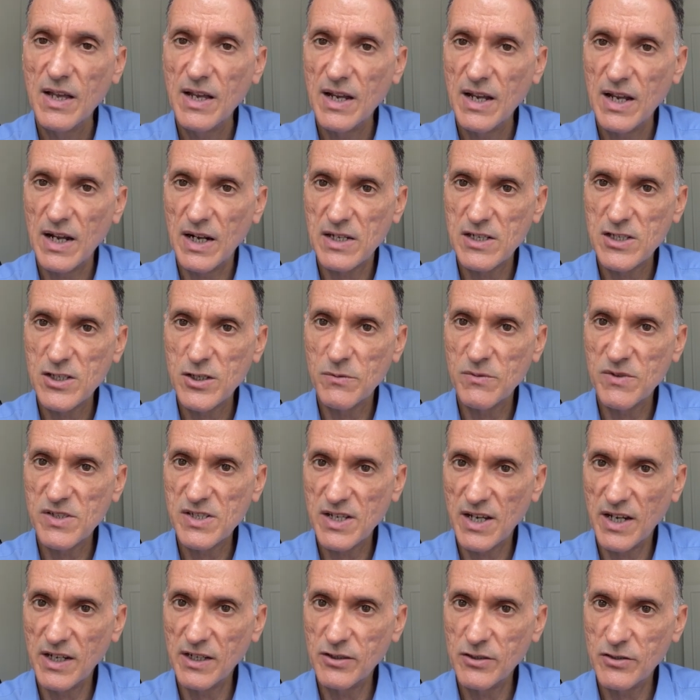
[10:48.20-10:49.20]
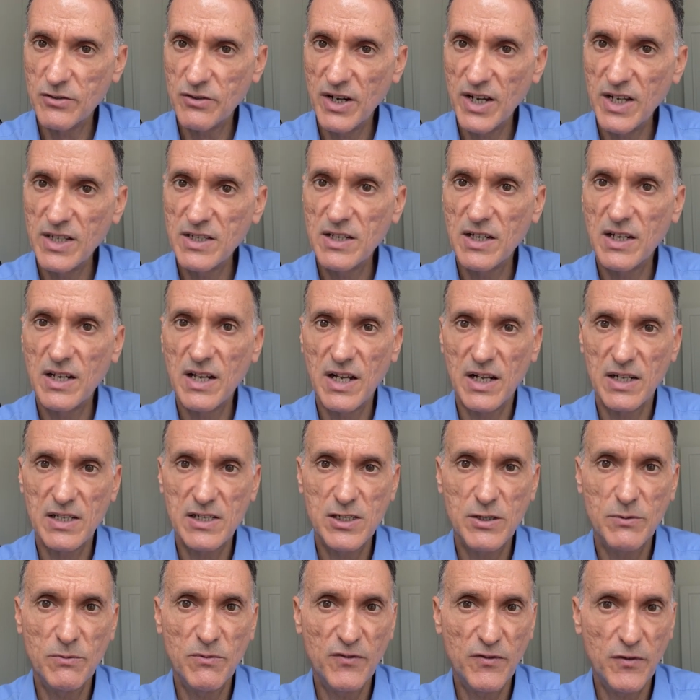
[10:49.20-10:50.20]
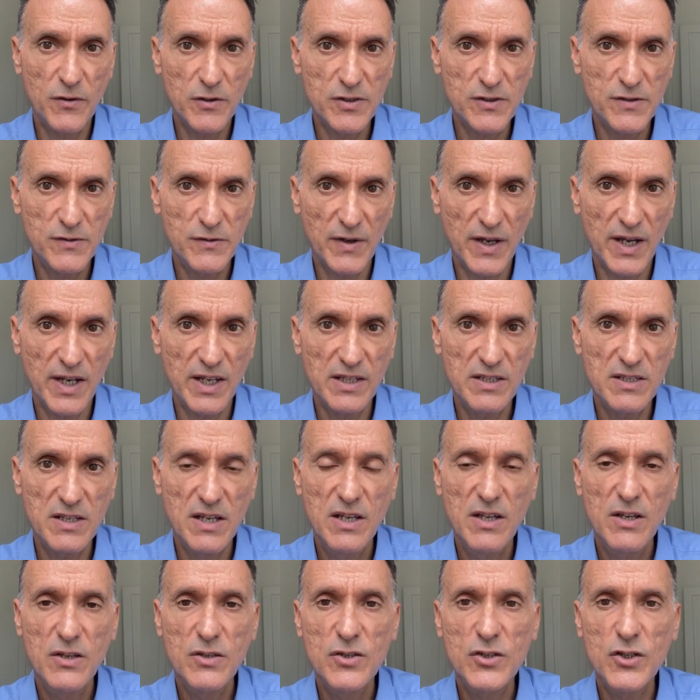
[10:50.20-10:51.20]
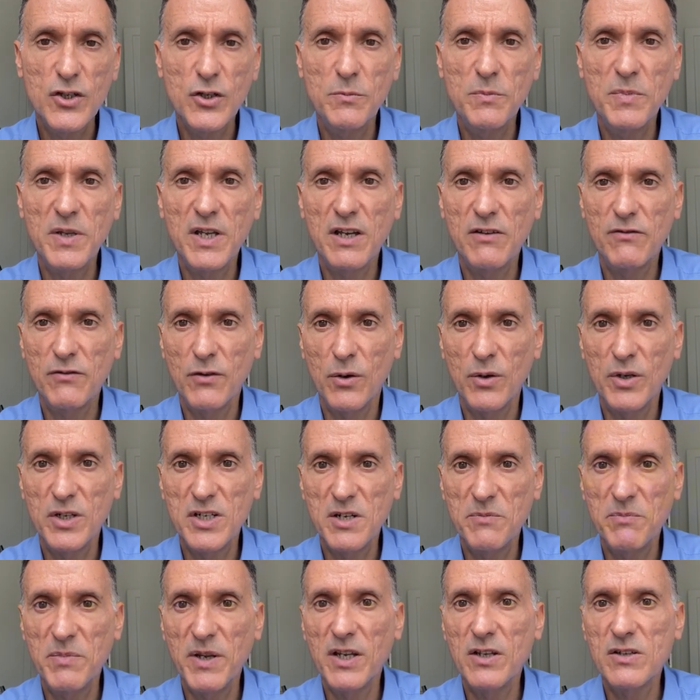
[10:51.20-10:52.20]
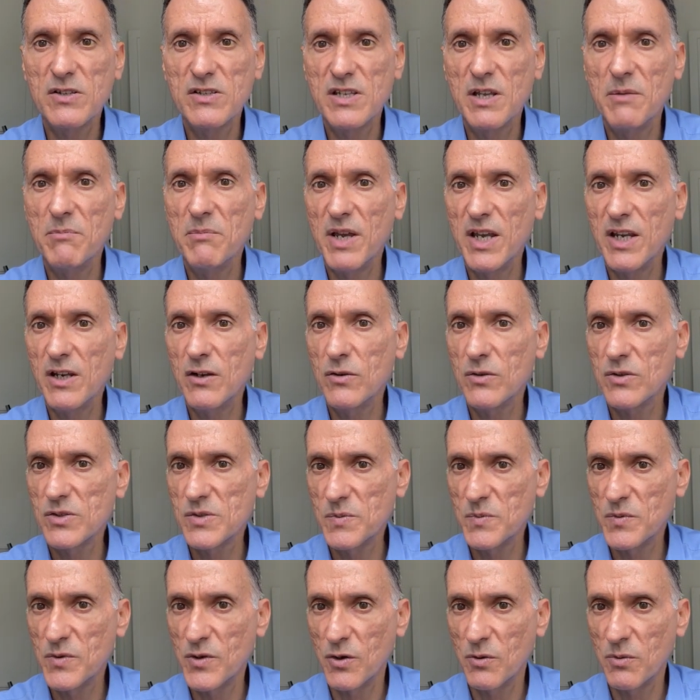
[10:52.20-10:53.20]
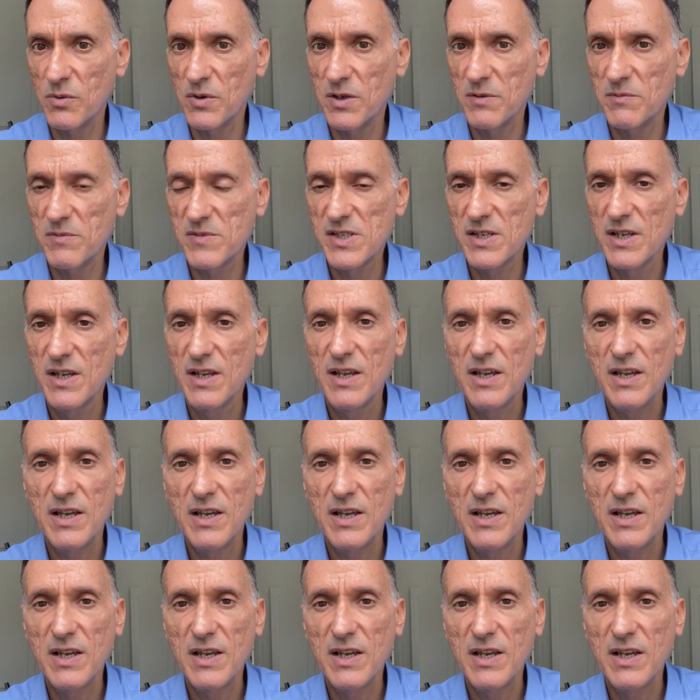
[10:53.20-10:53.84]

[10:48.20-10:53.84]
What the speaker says: Calcium citrate and calcium phosphate should be avoided because they may cause problems,